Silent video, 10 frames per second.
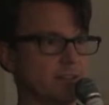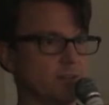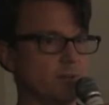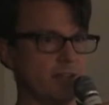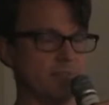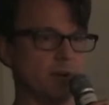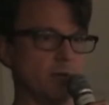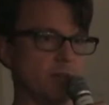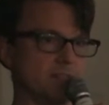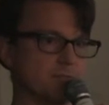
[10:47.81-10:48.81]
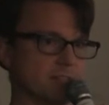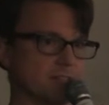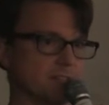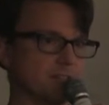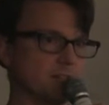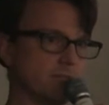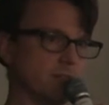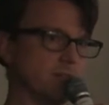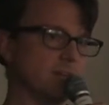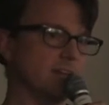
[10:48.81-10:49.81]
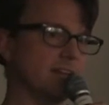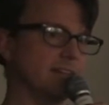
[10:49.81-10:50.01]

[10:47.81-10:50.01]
you have an always running server